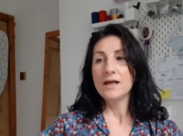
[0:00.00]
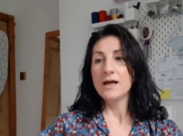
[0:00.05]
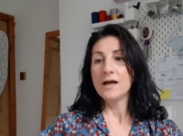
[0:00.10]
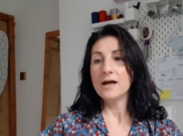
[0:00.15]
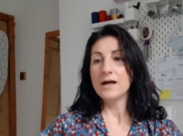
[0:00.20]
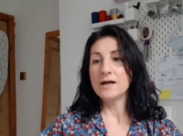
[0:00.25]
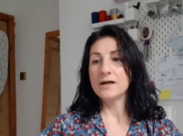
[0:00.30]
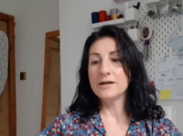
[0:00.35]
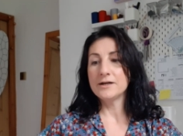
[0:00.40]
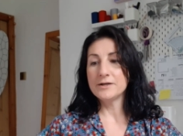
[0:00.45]

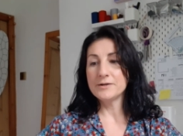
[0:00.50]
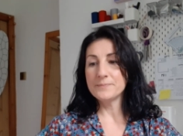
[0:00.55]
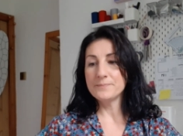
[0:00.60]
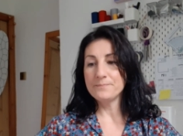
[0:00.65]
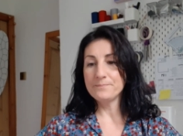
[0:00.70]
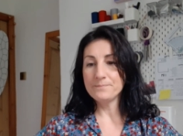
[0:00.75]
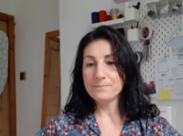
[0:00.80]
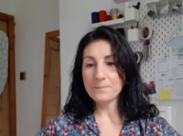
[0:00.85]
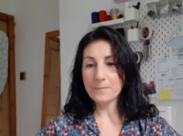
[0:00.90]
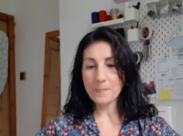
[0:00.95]

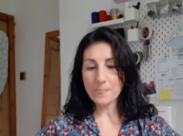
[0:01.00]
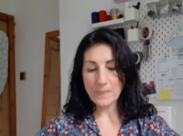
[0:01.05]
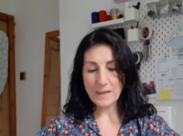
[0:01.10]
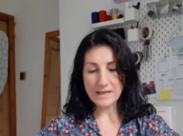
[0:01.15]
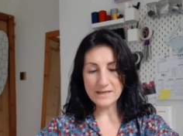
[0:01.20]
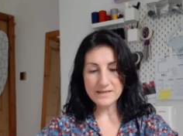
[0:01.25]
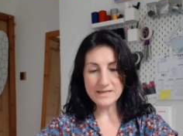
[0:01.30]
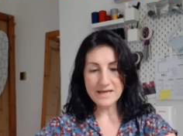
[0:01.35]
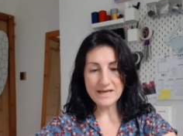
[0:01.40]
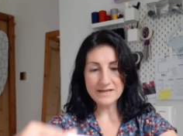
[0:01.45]

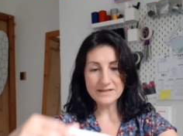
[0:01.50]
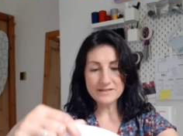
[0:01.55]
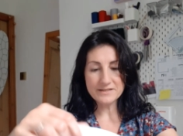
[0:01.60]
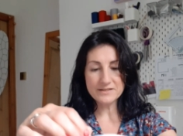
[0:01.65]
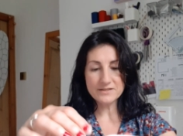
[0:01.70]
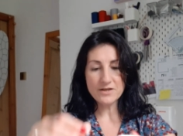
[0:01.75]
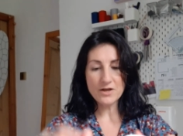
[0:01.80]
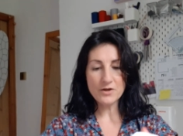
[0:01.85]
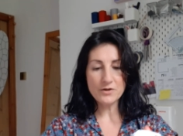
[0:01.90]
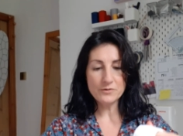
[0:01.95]
Yeah,
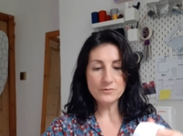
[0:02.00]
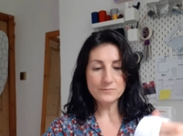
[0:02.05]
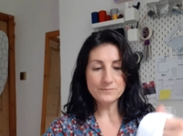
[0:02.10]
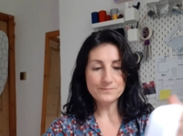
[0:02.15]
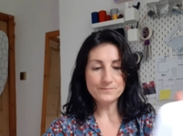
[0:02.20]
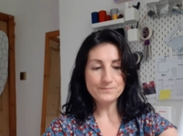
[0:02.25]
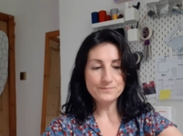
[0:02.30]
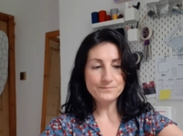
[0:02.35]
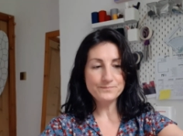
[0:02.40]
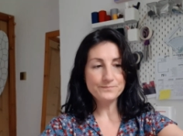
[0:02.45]
so
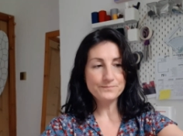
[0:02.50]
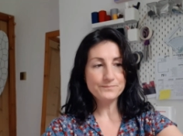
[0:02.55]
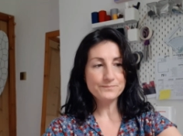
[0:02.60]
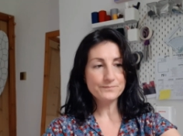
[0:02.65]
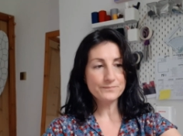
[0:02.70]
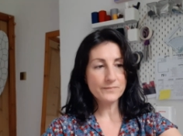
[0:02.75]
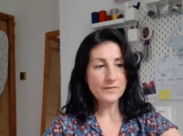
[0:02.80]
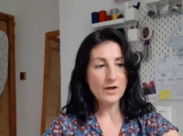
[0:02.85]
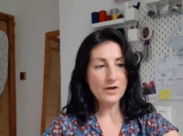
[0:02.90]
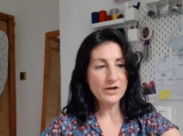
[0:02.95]

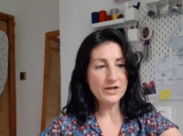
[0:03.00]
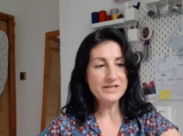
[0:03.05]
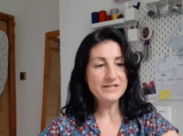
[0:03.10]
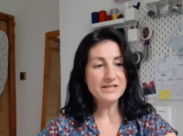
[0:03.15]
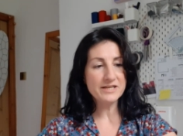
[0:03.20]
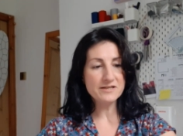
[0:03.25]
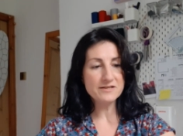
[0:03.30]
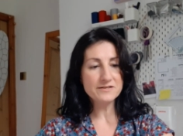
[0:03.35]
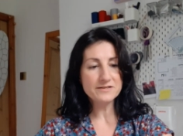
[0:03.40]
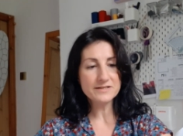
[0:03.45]
I
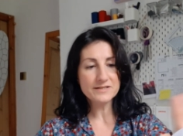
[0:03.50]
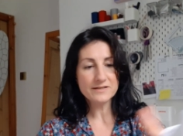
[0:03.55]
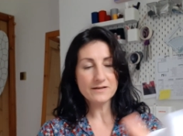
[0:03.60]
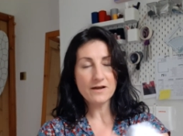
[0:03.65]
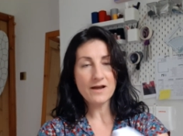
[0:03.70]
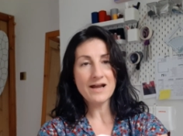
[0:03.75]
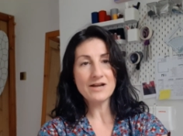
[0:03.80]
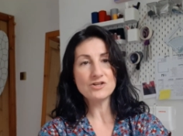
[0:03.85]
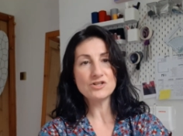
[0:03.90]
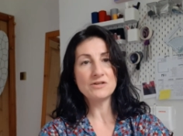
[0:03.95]
didn't
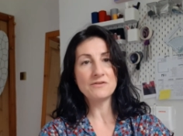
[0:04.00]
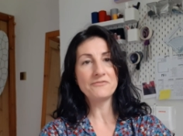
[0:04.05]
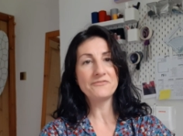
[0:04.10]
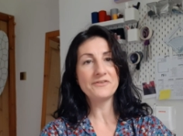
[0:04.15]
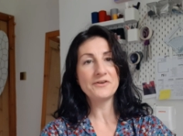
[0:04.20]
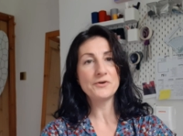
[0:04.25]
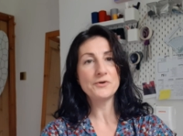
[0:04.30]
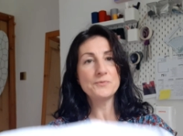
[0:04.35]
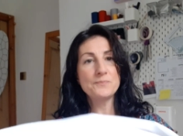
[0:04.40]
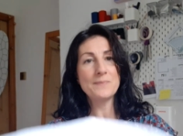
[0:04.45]
actually
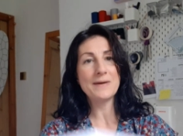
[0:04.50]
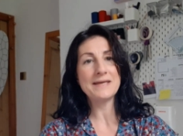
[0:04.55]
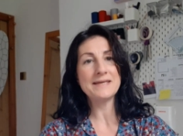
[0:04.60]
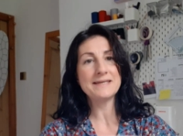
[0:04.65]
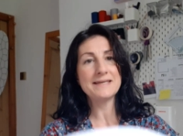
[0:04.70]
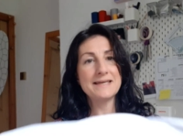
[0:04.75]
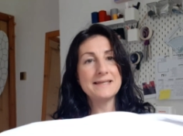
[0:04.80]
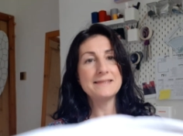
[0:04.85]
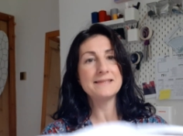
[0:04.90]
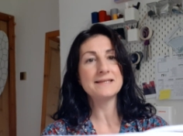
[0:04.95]
feel
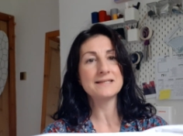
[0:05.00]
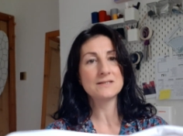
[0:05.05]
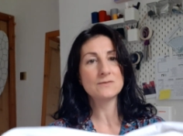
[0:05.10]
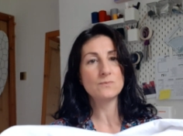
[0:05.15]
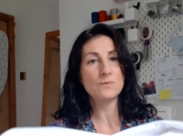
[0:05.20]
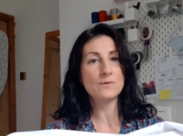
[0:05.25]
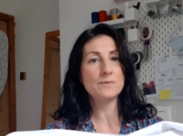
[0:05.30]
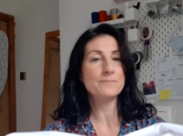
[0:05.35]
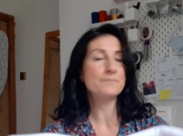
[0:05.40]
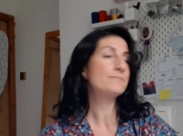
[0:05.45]
making this
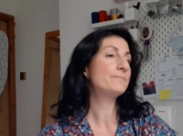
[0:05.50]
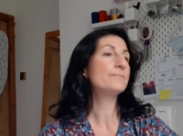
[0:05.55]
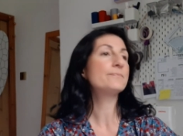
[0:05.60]
one.